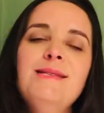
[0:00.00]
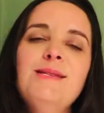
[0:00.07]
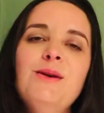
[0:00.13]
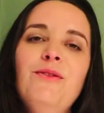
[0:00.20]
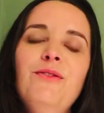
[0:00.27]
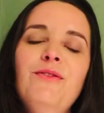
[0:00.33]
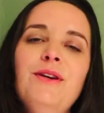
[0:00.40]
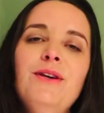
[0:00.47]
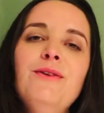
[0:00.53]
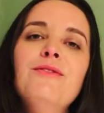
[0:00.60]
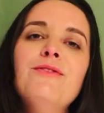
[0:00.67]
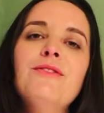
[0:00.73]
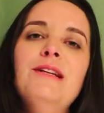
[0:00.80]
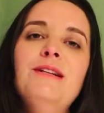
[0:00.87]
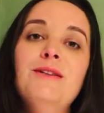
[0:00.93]
So feel
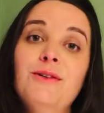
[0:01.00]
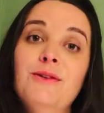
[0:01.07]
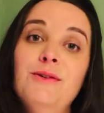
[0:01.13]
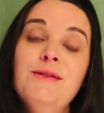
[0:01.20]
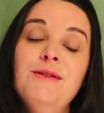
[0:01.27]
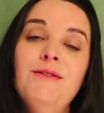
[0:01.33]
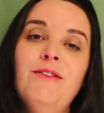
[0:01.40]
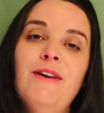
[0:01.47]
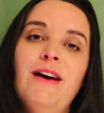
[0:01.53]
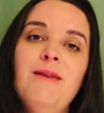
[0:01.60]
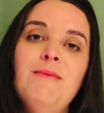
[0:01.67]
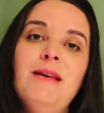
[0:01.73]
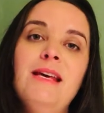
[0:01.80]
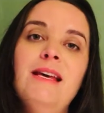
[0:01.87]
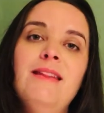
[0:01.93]
free to crucify
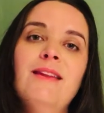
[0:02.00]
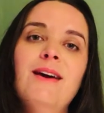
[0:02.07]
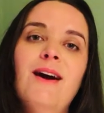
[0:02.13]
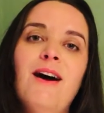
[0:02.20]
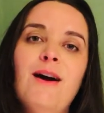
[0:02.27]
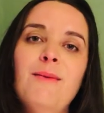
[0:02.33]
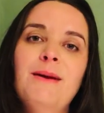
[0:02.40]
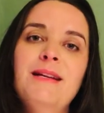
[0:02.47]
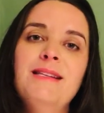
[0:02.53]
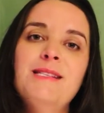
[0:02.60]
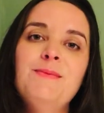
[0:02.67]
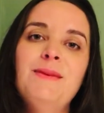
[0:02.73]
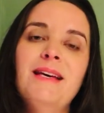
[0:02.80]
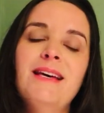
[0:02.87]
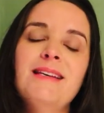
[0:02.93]
me in the comments
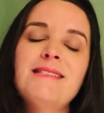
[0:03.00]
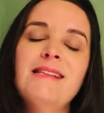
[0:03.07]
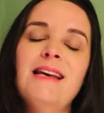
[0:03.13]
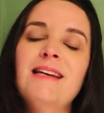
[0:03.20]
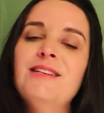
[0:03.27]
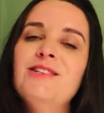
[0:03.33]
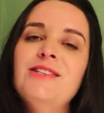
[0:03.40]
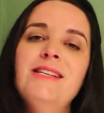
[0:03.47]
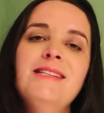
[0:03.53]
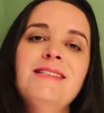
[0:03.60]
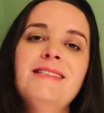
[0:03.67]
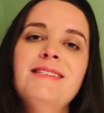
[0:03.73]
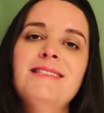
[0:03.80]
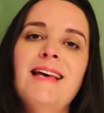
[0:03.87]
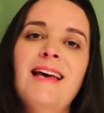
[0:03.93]
because, like
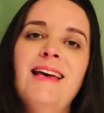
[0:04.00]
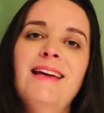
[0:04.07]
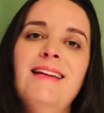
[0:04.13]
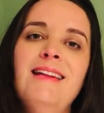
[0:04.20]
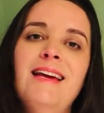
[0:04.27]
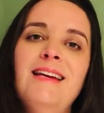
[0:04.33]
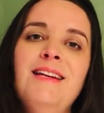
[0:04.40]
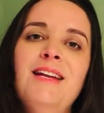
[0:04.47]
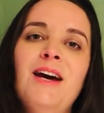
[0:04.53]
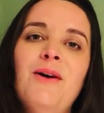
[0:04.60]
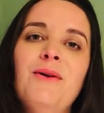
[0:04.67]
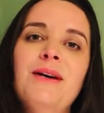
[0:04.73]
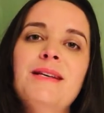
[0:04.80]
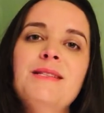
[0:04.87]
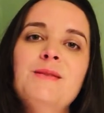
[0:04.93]
Jesus said, they'd know
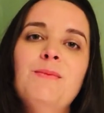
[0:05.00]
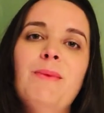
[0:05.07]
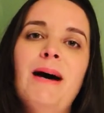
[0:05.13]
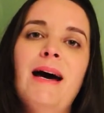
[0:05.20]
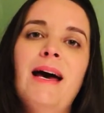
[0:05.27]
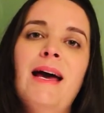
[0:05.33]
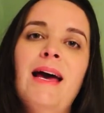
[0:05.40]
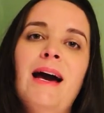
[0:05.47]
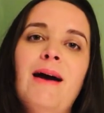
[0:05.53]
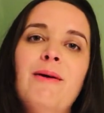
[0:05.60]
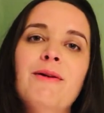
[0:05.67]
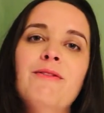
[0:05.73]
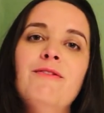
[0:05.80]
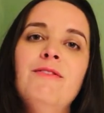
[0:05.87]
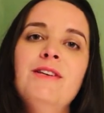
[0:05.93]
us by
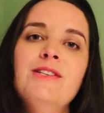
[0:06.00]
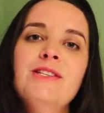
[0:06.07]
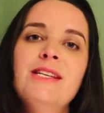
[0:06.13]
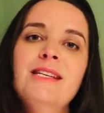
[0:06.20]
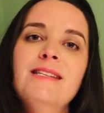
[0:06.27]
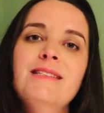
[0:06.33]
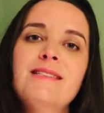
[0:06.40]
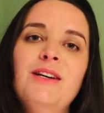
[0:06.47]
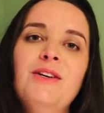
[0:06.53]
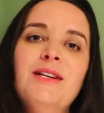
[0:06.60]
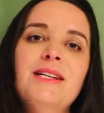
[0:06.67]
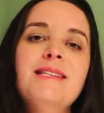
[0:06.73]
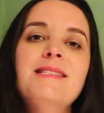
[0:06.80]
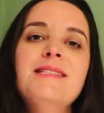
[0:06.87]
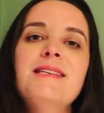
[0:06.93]
our vicious
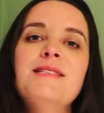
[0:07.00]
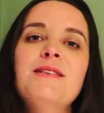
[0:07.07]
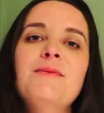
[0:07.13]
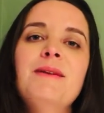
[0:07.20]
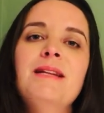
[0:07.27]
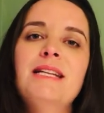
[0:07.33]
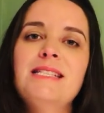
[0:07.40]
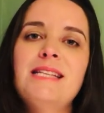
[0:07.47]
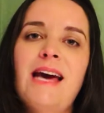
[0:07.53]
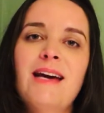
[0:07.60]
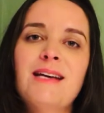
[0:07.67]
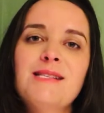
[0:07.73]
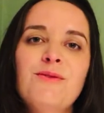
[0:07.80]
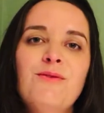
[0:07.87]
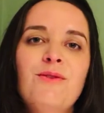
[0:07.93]
criticism and
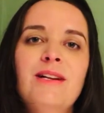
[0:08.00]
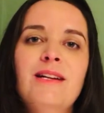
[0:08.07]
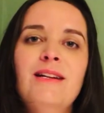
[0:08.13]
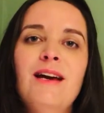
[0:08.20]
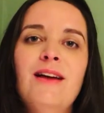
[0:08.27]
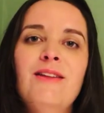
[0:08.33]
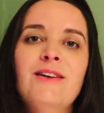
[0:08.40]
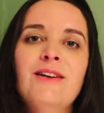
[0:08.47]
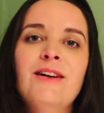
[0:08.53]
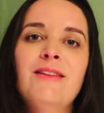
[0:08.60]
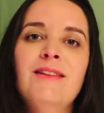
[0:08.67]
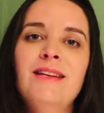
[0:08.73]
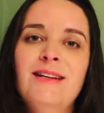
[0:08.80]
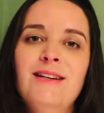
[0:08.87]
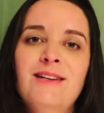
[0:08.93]
attacks of one another on
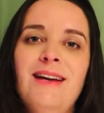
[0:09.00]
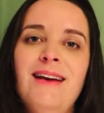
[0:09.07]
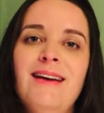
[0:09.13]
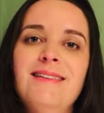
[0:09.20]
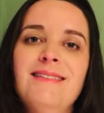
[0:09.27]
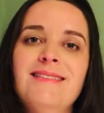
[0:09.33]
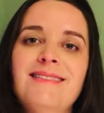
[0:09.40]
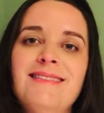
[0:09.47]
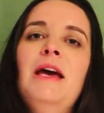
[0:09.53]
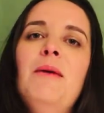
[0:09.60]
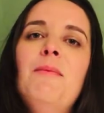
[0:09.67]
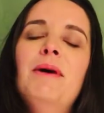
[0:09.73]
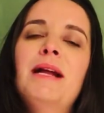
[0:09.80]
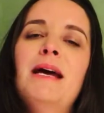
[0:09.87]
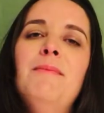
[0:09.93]
the internet
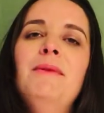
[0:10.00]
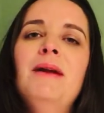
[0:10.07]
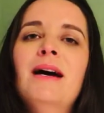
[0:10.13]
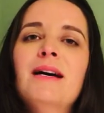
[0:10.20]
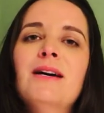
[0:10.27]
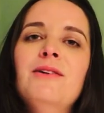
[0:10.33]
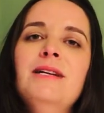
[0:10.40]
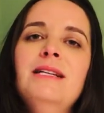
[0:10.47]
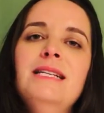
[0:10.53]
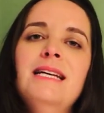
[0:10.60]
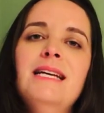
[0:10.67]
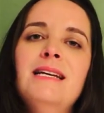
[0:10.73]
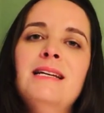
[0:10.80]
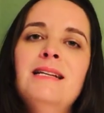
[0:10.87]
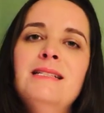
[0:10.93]
but I'm not going to
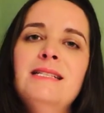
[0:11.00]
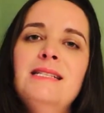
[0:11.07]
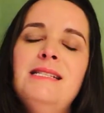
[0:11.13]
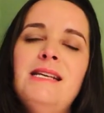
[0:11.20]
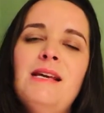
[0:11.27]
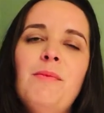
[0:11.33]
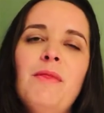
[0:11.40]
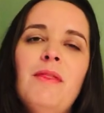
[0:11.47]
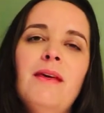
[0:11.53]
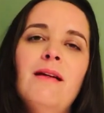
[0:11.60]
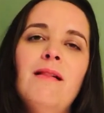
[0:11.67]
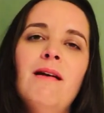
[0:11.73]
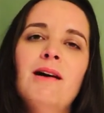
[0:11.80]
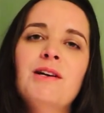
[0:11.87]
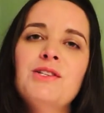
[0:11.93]
get into deep
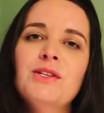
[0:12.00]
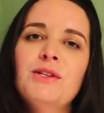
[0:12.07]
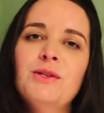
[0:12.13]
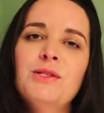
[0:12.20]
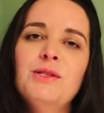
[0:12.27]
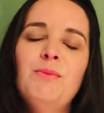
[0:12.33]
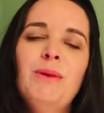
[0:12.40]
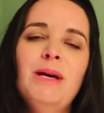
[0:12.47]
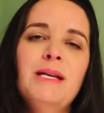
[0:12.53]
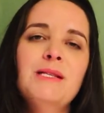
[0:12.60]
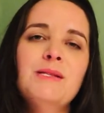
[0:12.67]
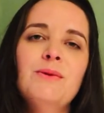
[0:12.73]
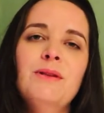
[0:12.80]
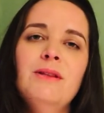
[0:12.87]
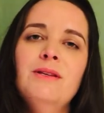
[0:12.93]
theological
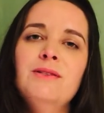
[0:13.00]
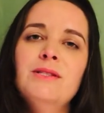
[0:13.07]
debates with you